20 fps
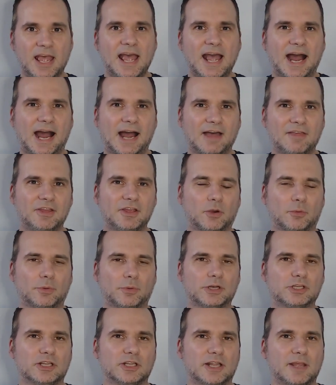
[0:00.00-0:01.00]
I think
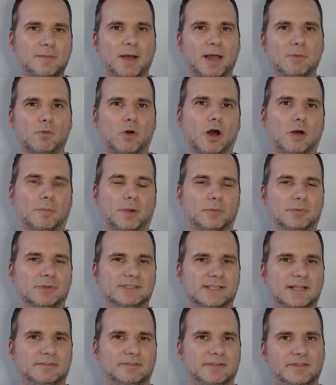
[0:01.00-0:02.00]
originally my Walmart was
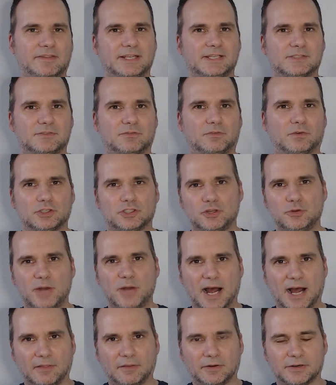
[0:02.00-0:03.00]
selling these for
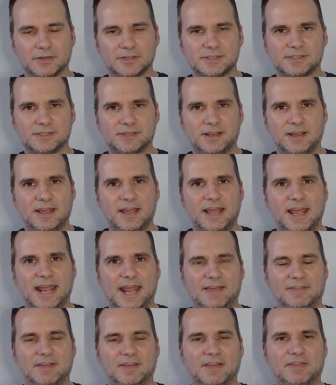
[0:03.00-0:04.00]
$2
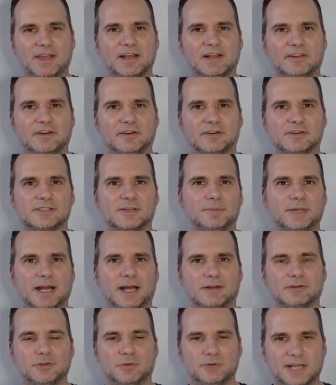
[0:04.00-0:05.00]
and then they clearance them
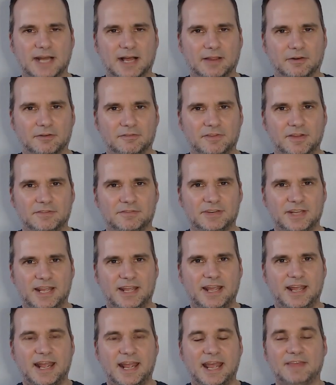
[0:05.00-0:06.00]
down to
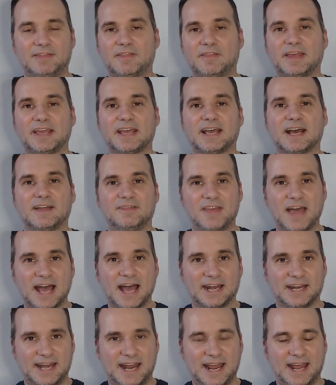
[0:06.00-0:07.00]
$1.50 and then they cut
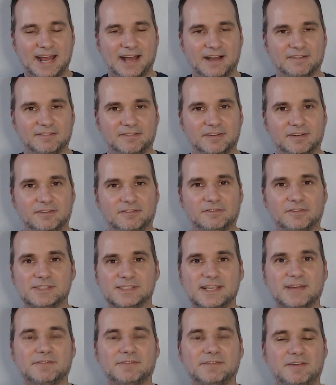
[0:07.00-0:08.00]
that in half for
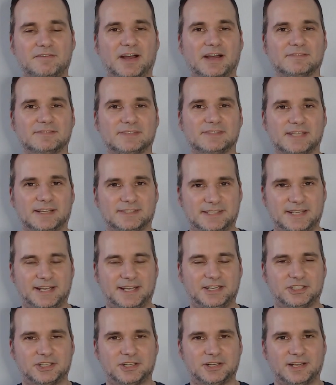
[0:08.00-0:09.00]
75 cents
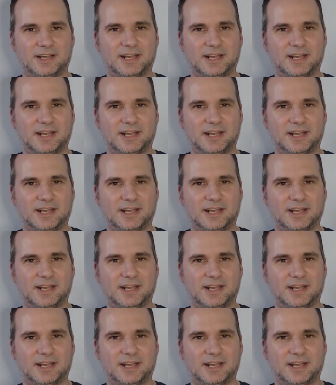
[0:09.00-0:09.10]
each.